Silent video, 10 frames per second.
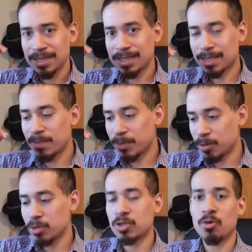the
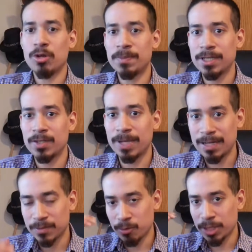computer is corrupted. You might
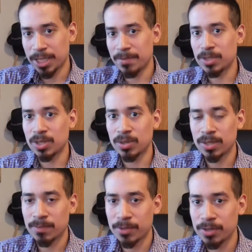have to re-image the whole
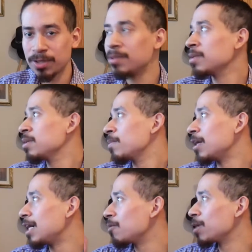computer.
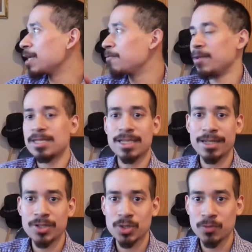But how would I fix
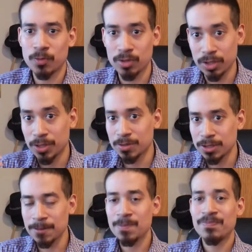that issue for the
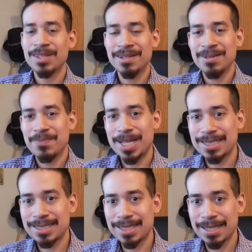user?
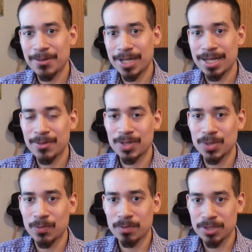basically what I would
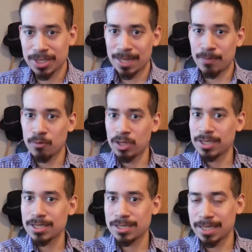do from step one
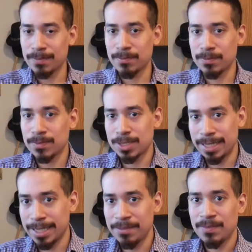to step
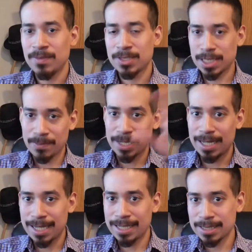Z, step
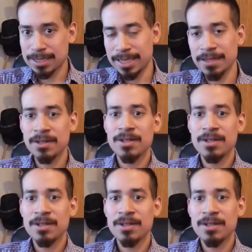A to Z,